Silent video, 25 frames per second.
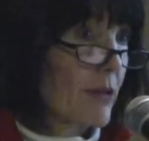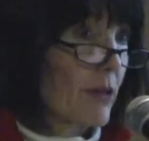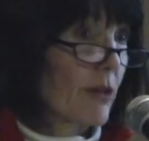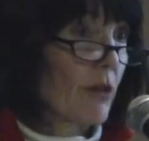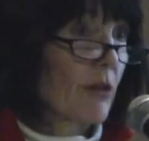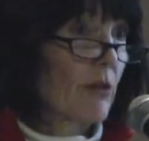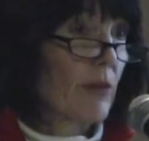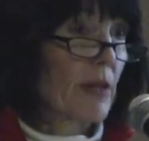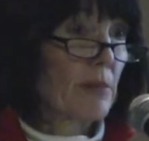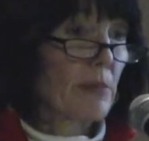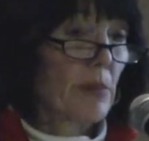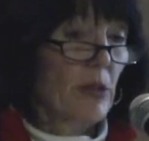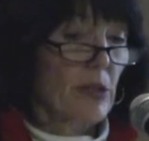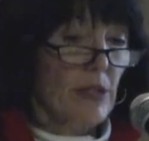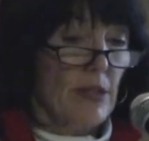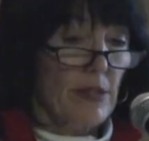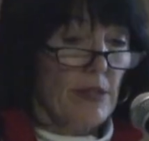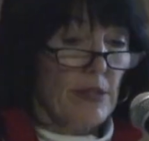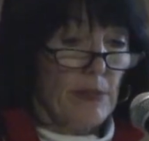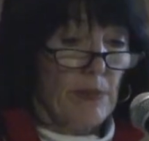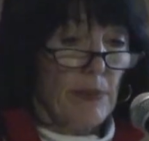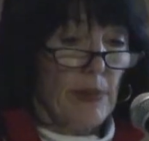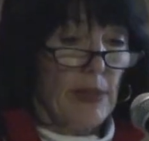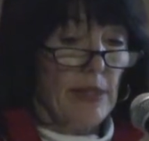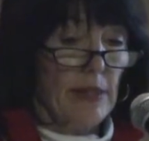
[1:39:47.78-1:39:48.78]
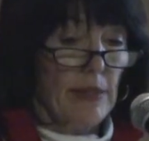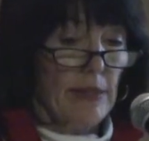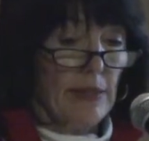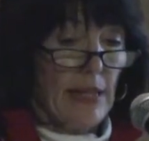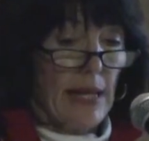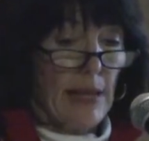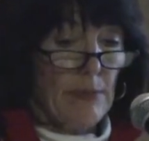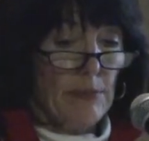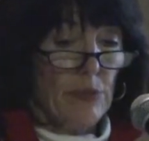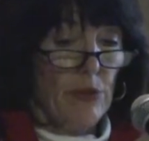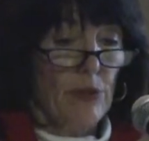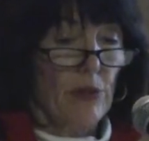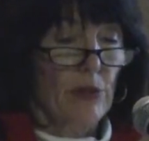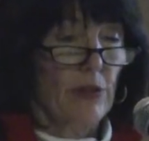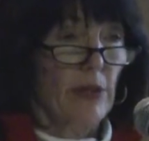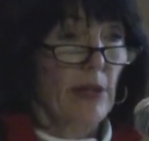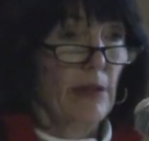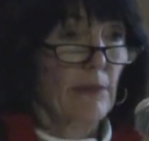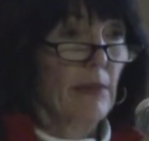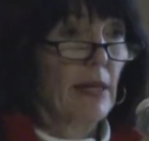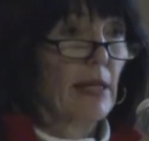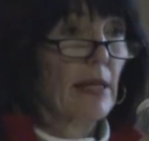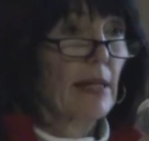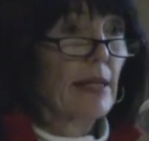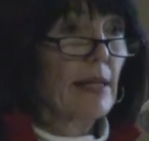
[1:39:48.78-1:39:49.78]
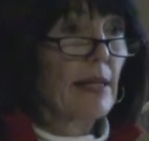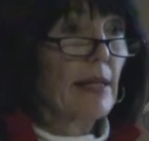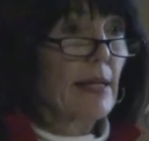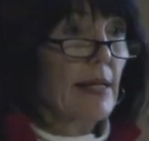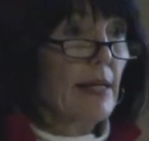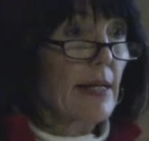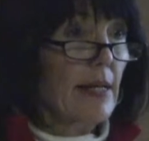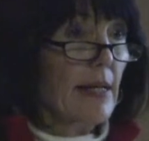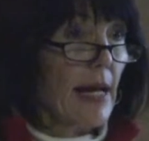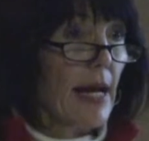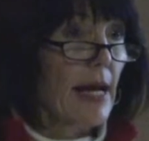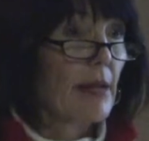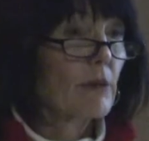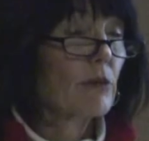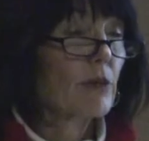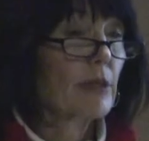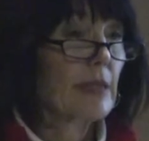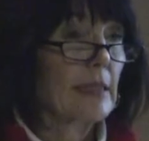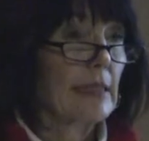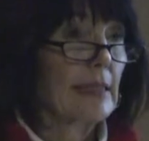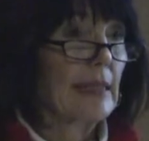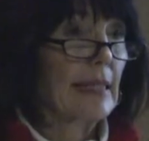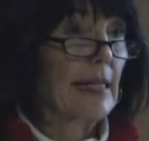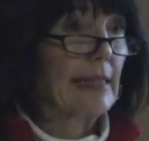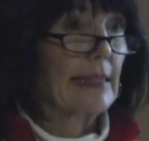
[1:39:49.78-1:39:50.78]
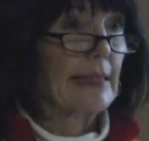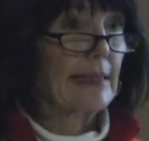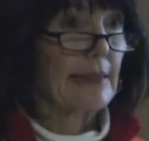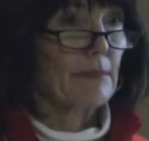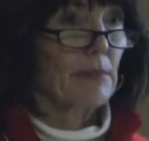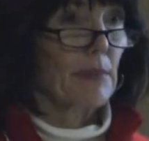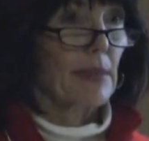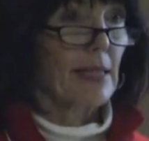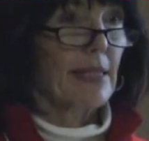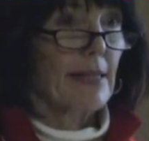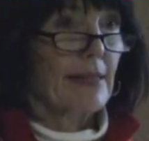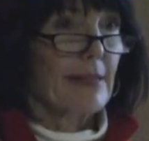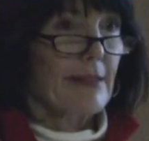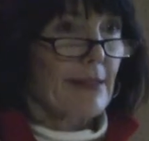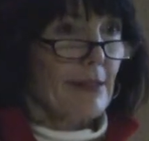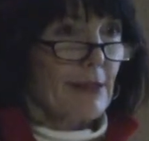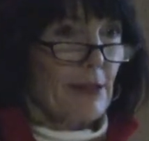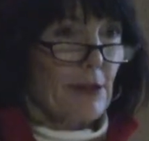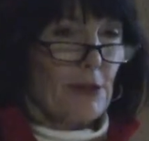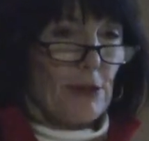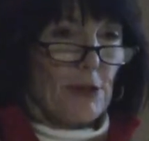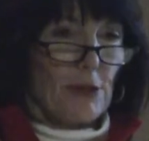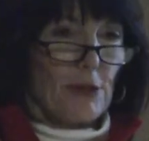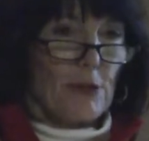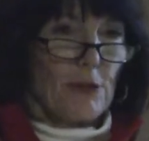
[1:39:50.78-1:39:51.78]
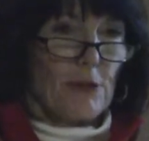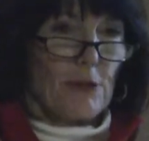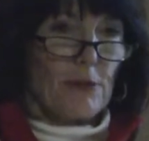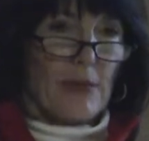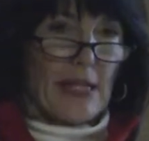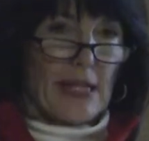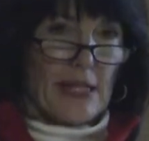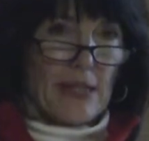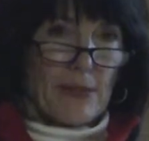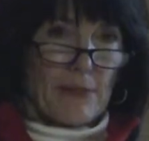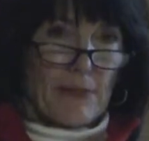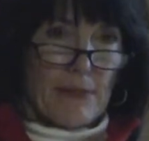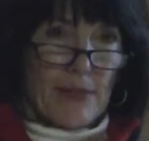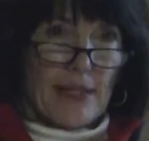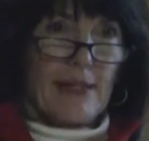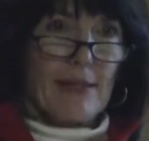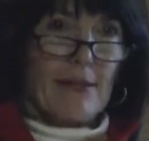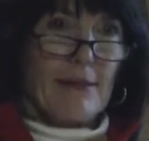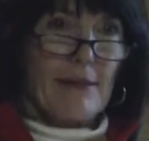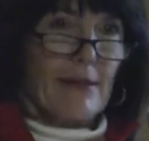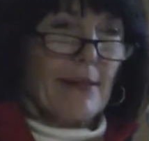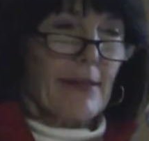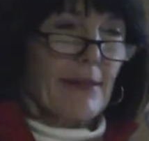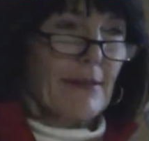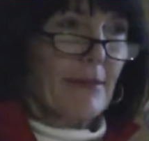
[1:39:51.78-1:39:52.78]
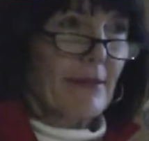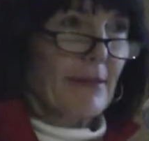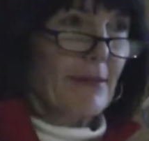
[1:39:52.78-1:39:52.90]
So I participate in that program and really like it because it also makes me